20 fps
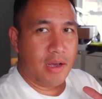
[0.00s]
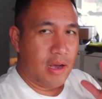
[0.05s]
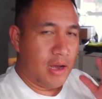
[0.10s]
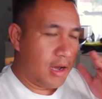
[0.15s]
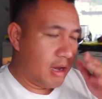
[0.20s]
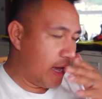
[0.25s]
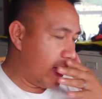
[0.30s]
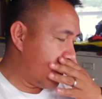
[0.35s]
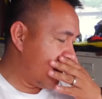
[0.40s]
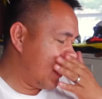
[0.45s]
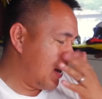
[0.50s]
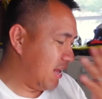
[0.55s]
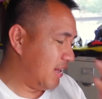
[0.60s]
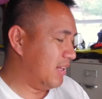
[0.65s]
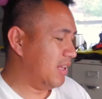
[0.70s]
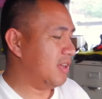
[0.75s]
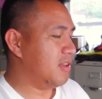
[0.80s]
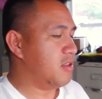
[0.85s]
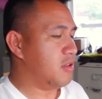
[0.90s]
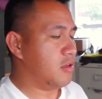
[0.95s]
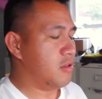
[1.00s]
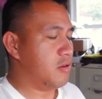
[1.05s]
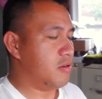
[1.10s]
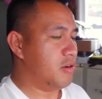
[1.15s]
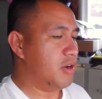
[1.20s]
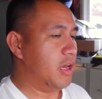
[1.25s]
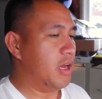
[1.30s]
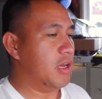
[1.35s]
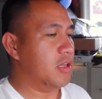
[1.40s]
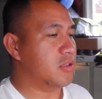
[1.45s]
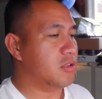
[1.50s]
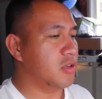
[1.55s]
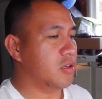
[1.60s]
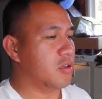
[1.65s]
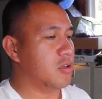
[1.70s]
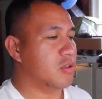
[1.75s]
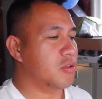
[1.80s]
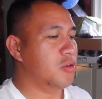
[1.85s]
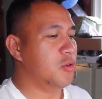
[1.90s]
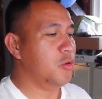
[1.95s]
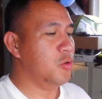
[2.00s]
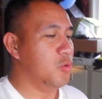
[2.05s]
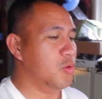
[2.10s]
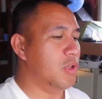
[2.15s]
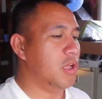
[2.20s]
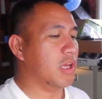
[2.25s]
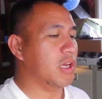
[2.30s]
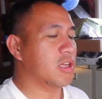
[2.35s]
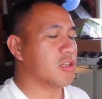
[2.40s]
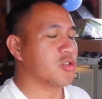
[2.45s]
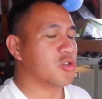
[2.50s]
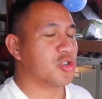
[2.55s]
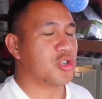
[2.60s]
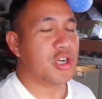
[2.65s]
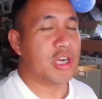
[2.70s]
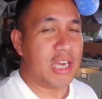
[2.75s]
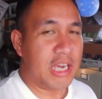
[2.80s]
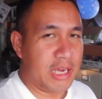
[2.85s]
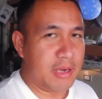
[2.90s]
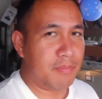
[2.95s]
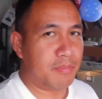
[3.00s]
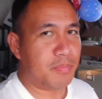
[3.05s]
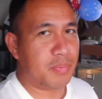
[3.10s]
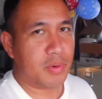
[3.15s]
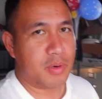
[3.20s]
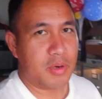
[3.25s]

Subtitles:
I had an idea the other day to do like a cheap